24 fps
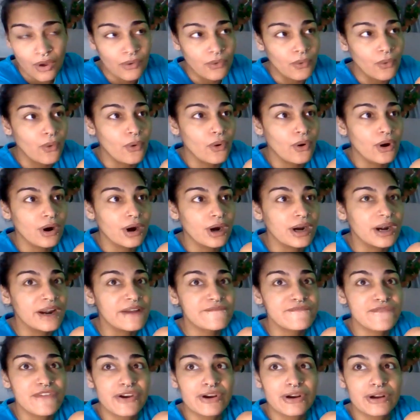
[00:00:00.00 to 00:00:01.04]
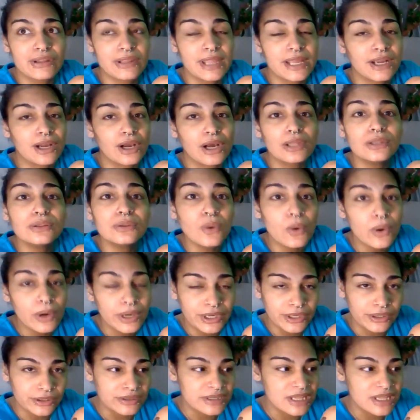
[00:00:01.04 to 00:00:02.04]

Or if they're like a lawyer,